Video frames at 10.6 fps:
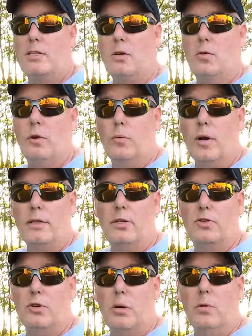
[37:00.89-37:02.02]
so if you run into
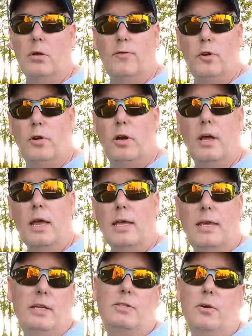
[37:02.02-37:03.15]
trouble, if you're a
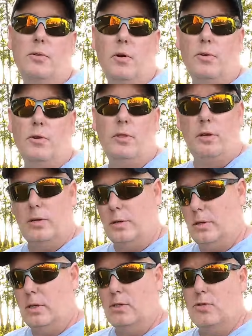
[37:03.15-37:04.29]
Keystone owner, the
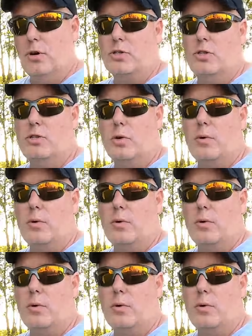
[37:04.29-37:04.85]
instructions are